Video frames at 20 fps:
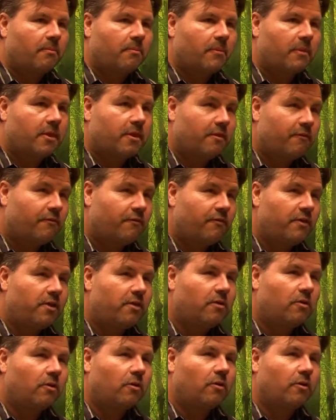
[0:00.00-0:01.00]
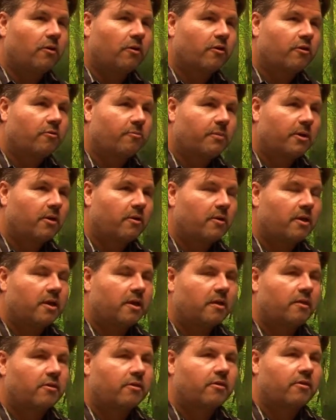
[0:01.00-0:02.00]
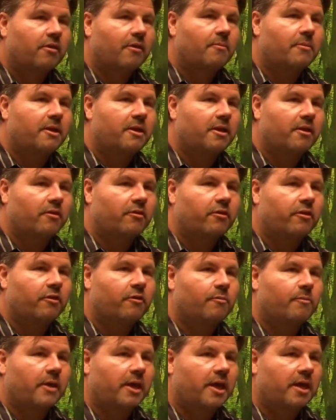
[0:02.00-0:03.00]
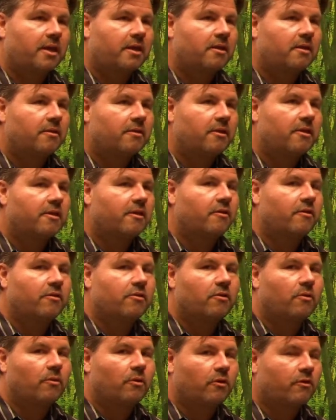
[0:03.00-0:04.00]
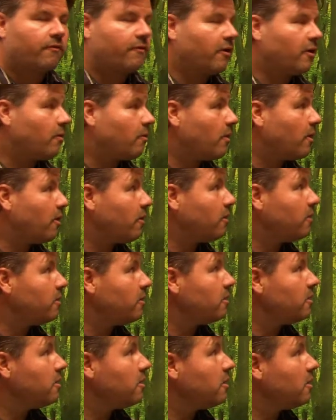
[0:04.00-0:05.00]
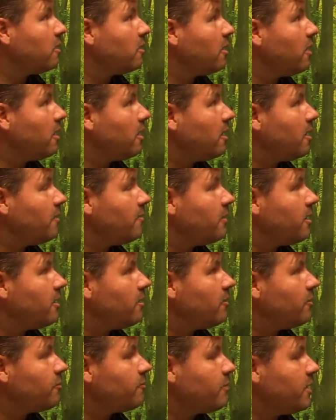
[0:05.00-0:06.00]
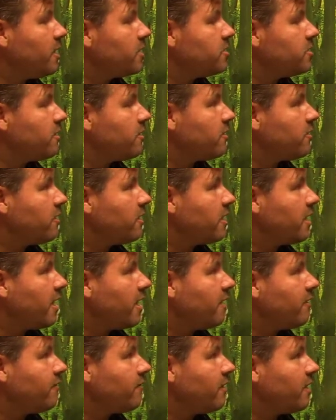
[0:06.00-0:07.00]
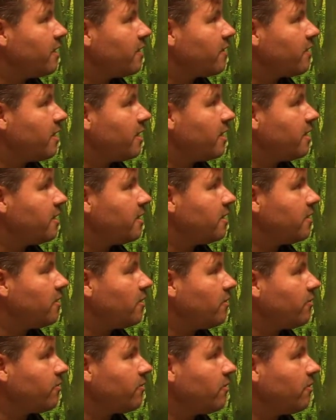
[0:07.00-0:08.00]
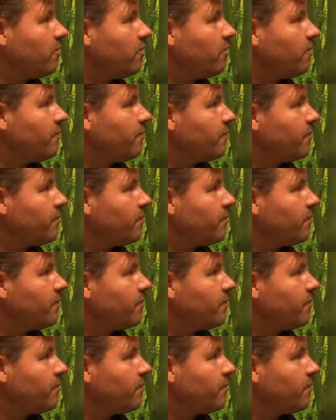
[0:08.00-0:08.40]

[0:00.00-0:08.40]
feel or experience somebody else's pain, these areas don't work very well with patients that have anxiety. And also,